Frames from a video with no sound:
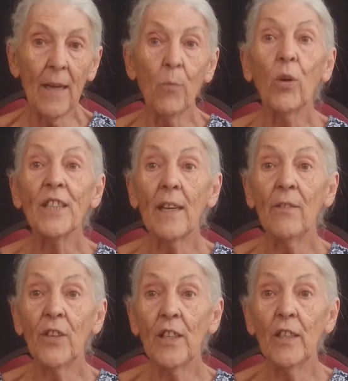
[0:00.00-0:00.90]

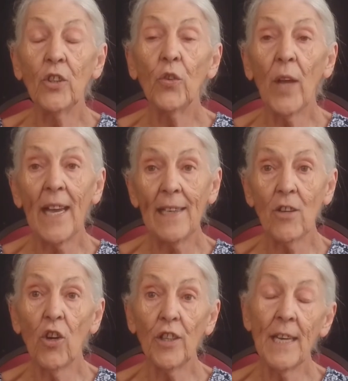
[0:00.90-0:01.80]
whatever you had
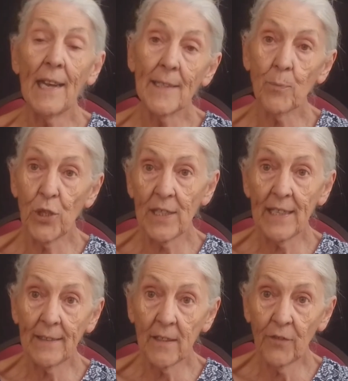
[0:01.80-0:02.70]
on as
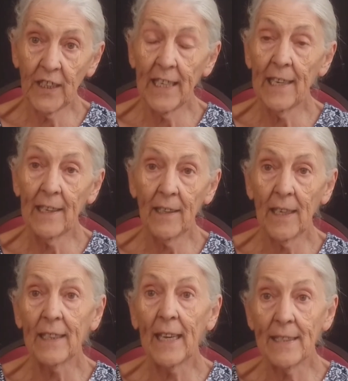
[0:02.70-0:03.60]
protective gear
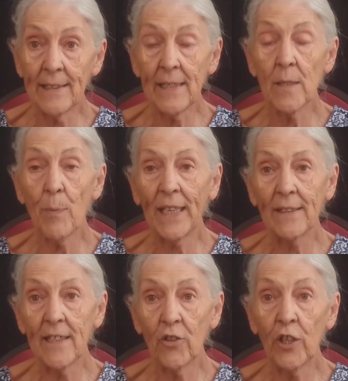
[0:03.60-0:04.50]
against this
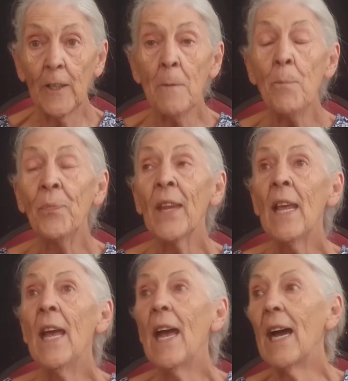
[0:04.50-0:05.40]
bacteria,
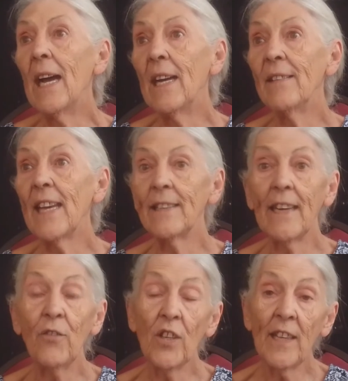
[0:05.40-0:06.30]
that
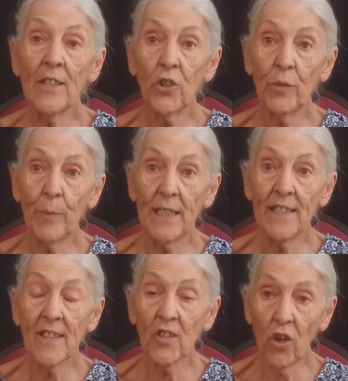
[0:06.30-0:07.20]
everything could be
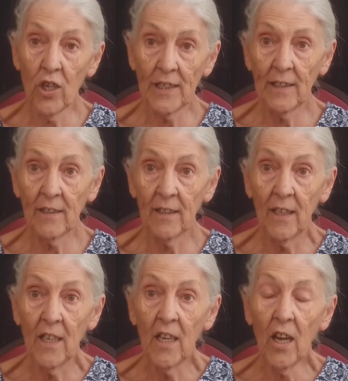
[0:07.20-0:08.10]
discarded
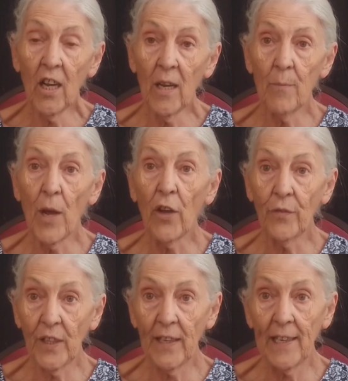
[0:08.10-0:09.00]

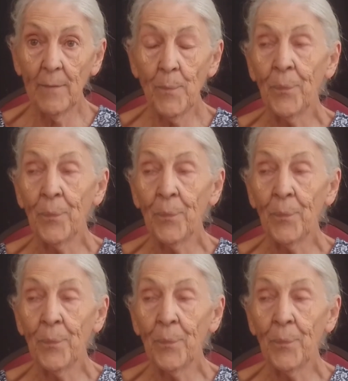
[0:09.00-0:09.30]
over there.